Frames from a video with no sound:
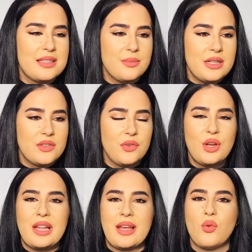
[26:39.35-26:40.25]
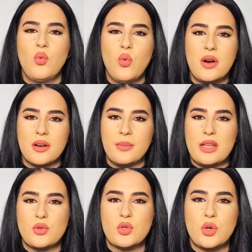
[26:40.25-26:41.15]
it smells very like warm
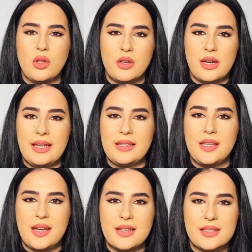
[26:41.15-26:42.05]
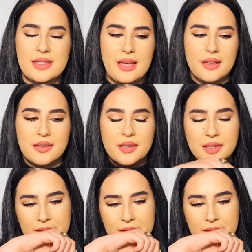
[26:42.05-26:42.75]
and solar and dense and